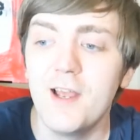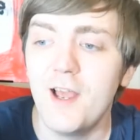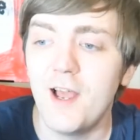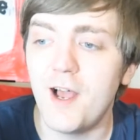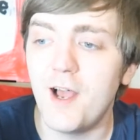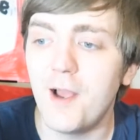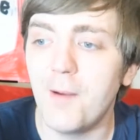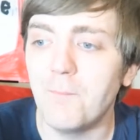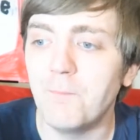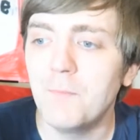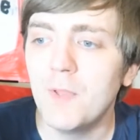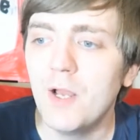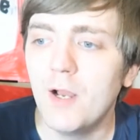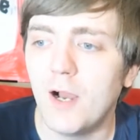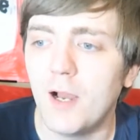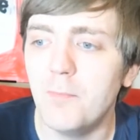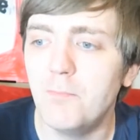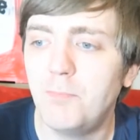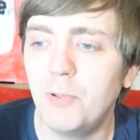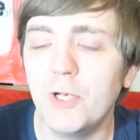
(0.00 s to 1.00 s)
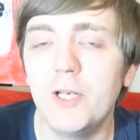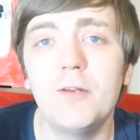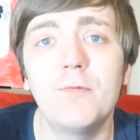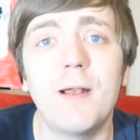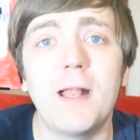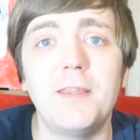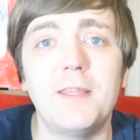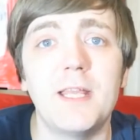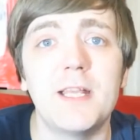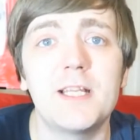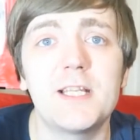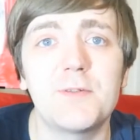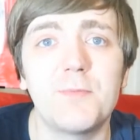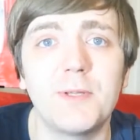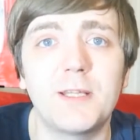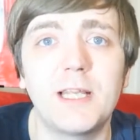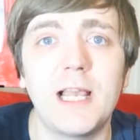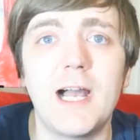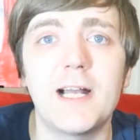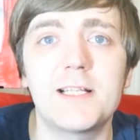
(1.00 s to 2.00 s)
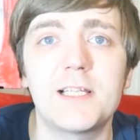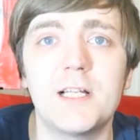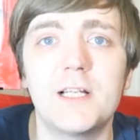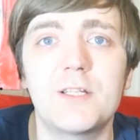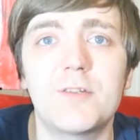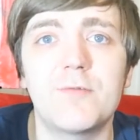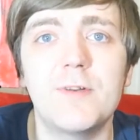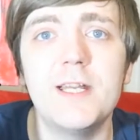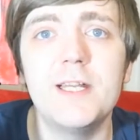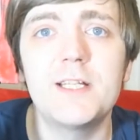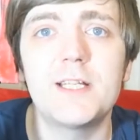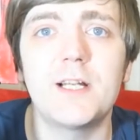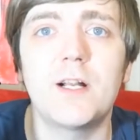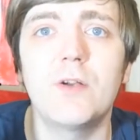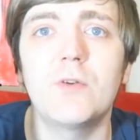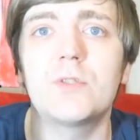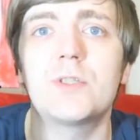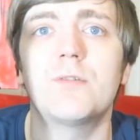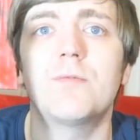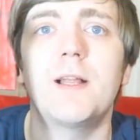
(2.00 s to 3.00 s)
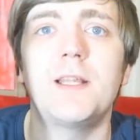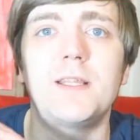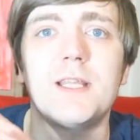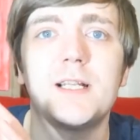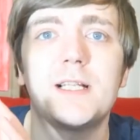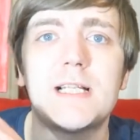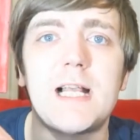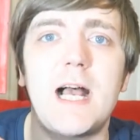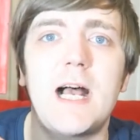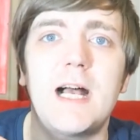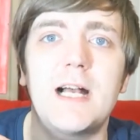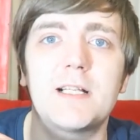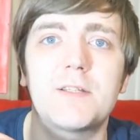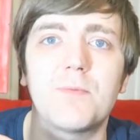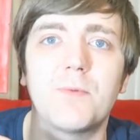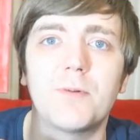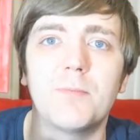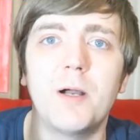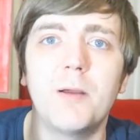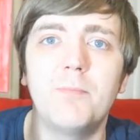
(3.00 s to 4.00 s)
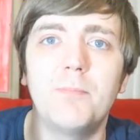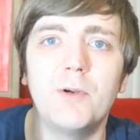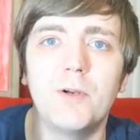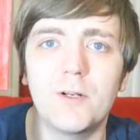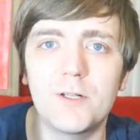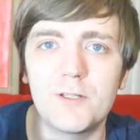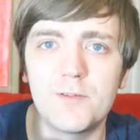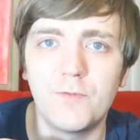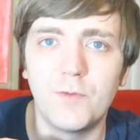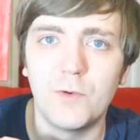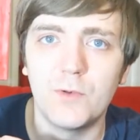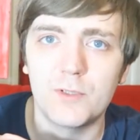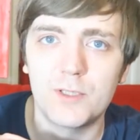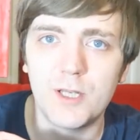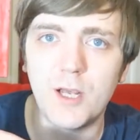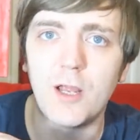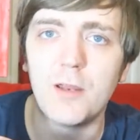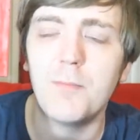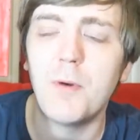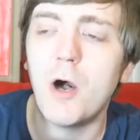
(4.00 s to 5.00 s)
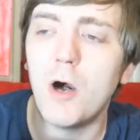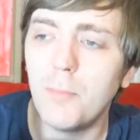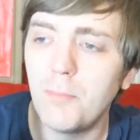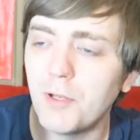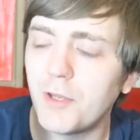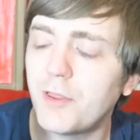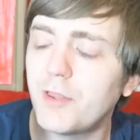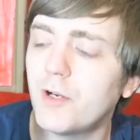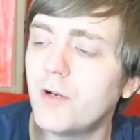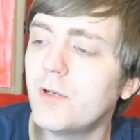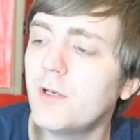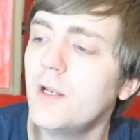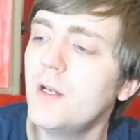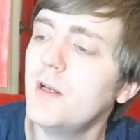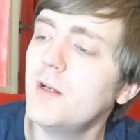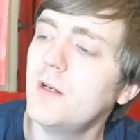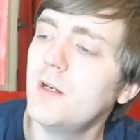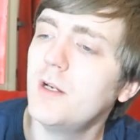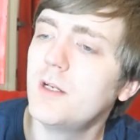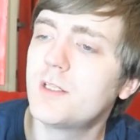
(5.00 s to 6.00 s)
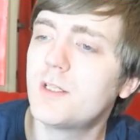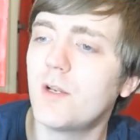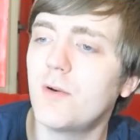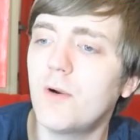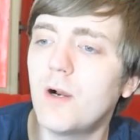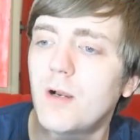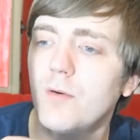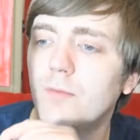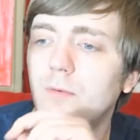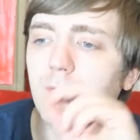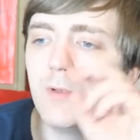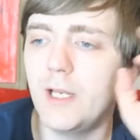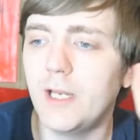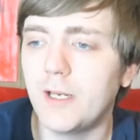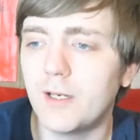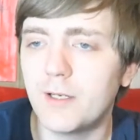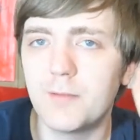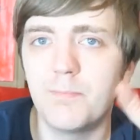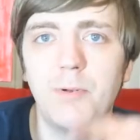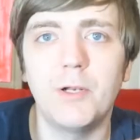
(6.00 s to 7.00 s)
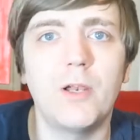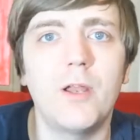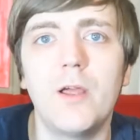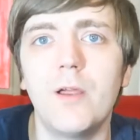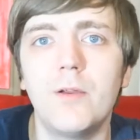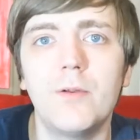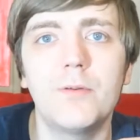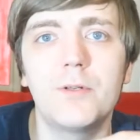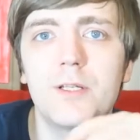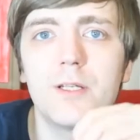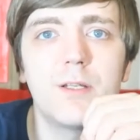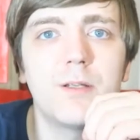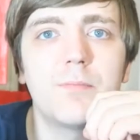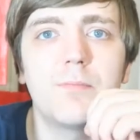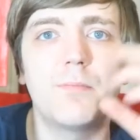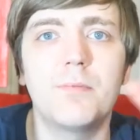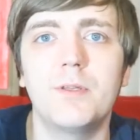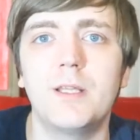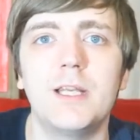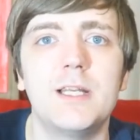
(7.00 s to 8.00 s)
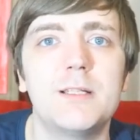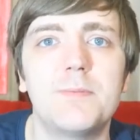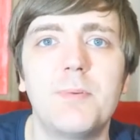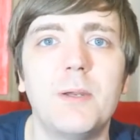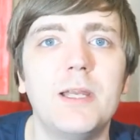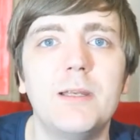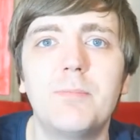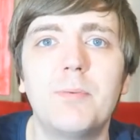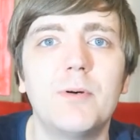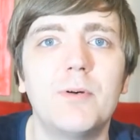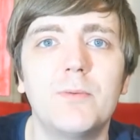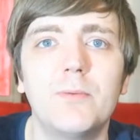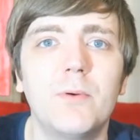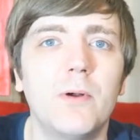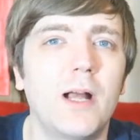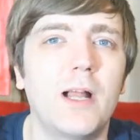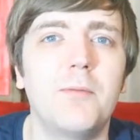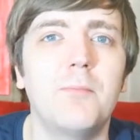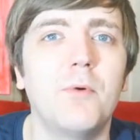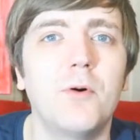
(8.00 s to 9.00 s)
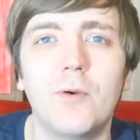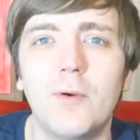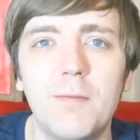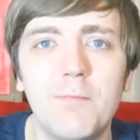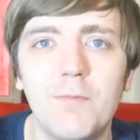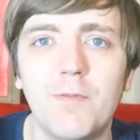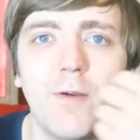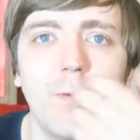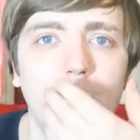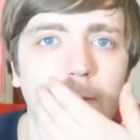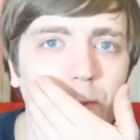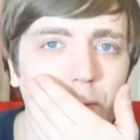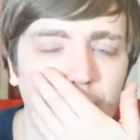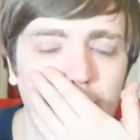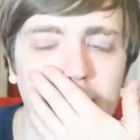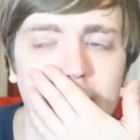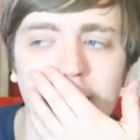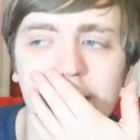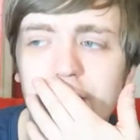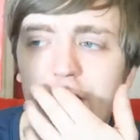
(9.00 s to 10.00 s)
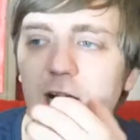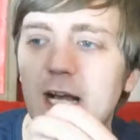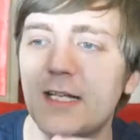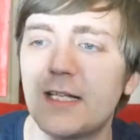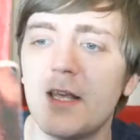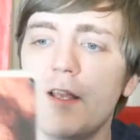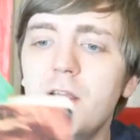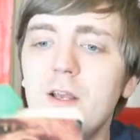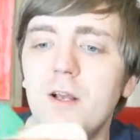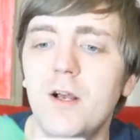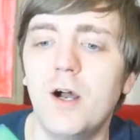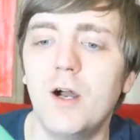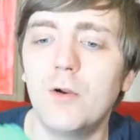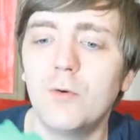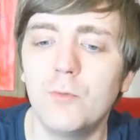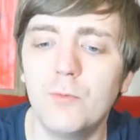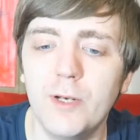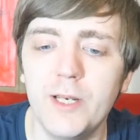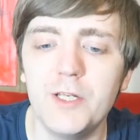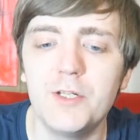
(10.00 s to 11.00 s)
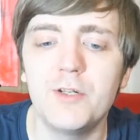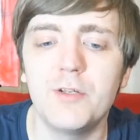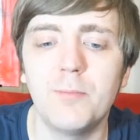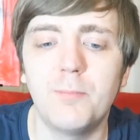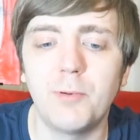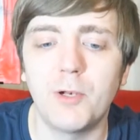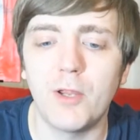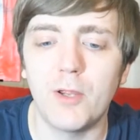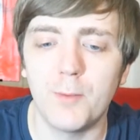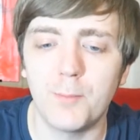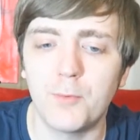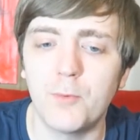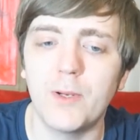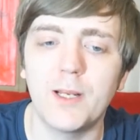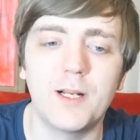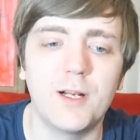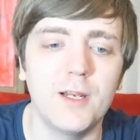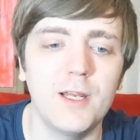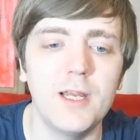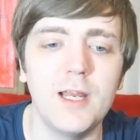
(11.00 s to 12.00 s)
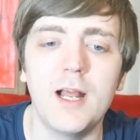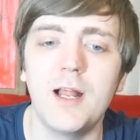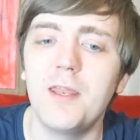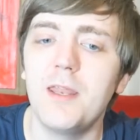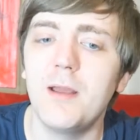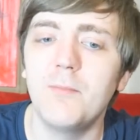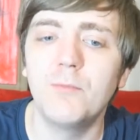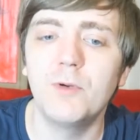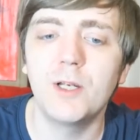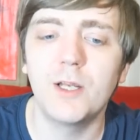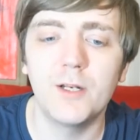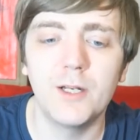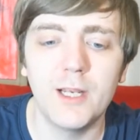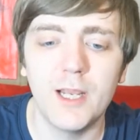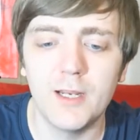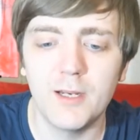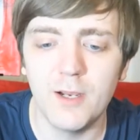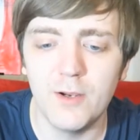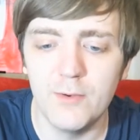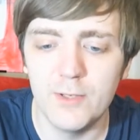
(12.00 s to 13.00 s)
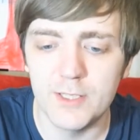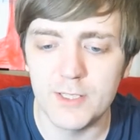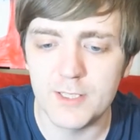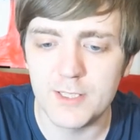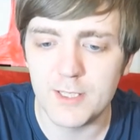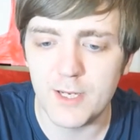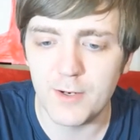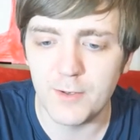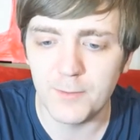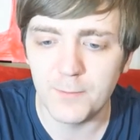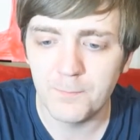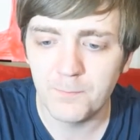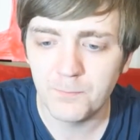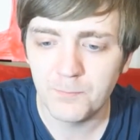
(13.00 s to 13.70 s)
Um, I buddy read this with Catalyst Reads, and I also read this as one of my books for Time Hopathon, so I will link below to these people and more info and all that jazz. I will read you the blurb quickly, and then we're going to get going, so...